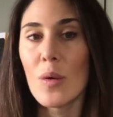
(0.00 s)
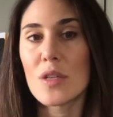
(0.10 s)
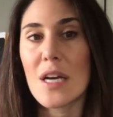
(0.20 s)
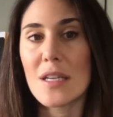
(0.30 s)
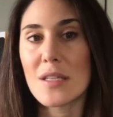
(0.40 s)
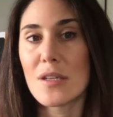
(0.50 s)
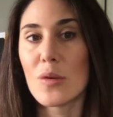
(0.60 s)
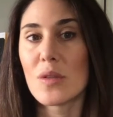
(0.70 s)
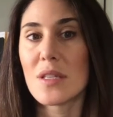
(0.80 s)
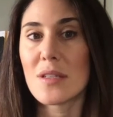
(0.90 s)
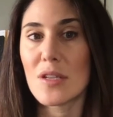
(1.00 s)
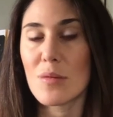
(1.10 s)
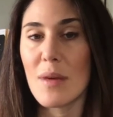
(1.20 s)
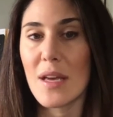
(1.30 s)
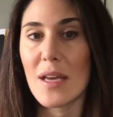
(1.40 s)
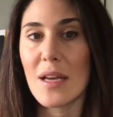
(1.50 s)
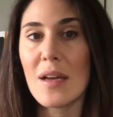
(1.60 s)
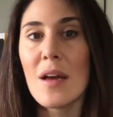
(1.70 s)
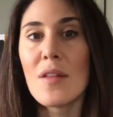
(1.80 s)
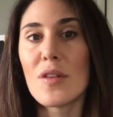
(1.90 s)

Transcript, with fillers: which has to do with decision making,